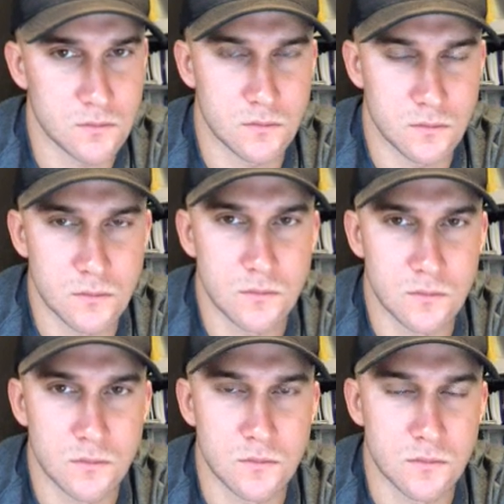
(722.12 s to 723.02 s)

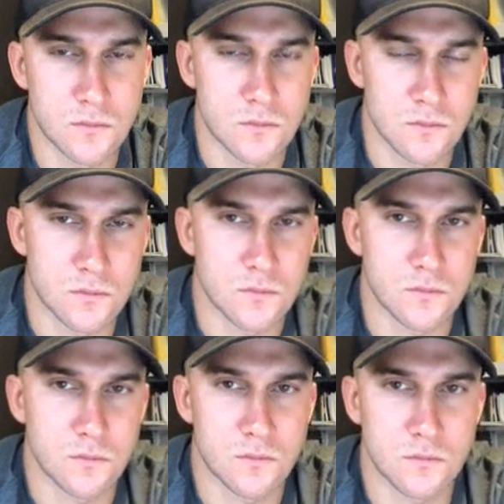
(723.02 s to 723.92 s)

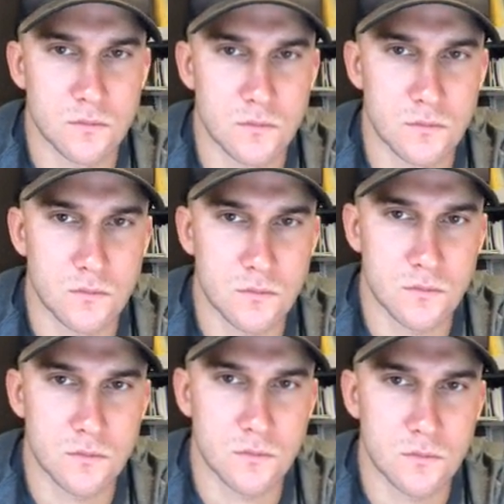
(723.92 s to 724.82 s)

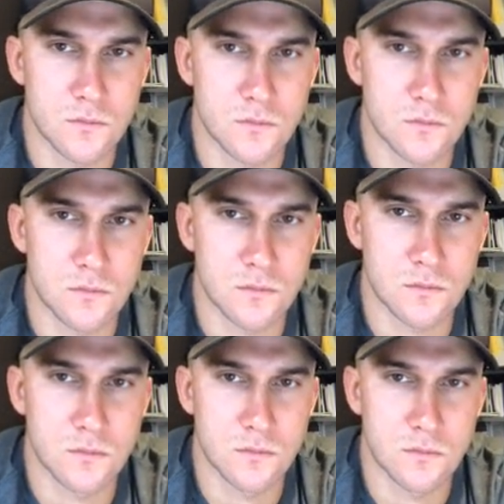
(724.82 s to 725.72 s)

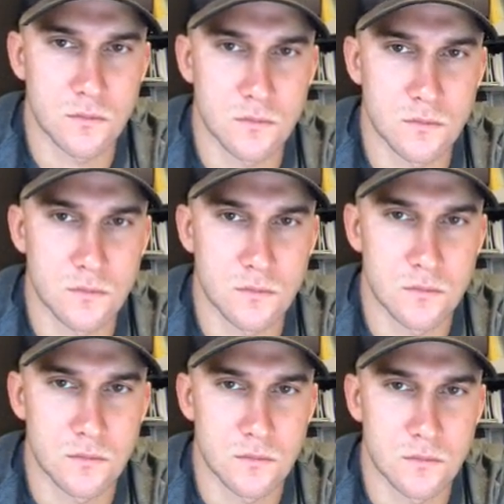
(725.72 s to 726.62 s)

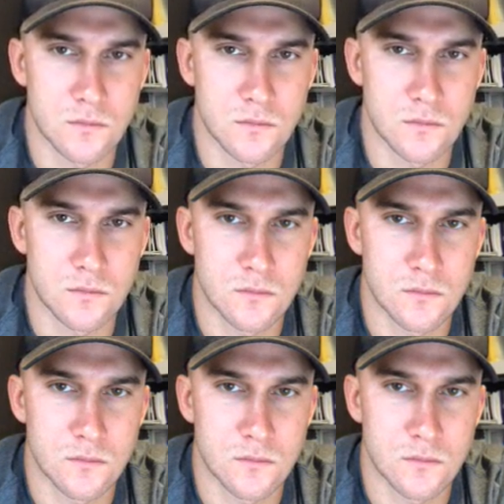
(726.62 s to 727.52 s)

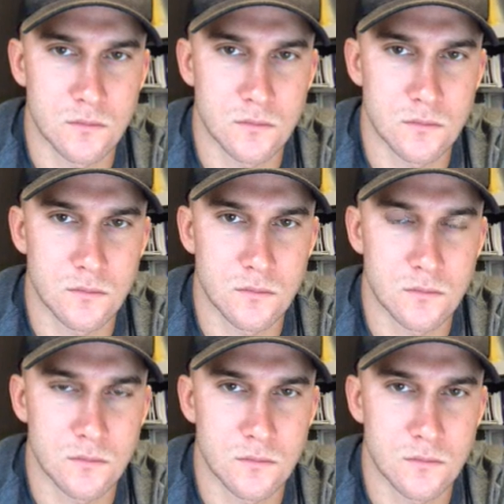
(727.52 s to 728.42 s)

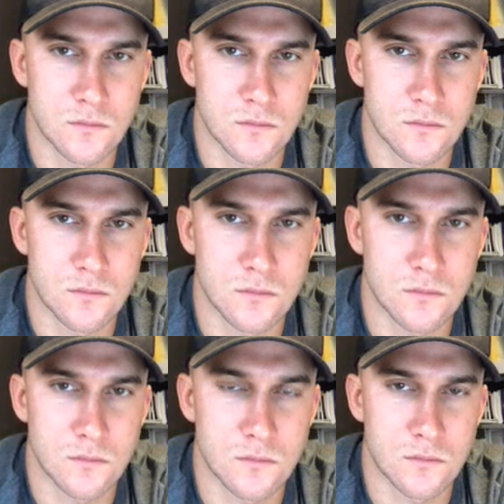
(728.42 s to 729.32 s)

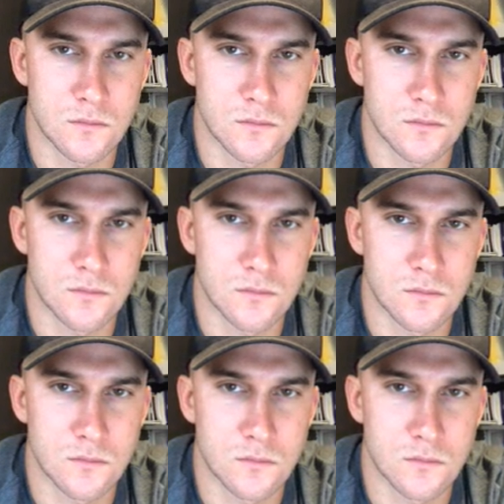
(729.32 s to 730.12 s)
(silent)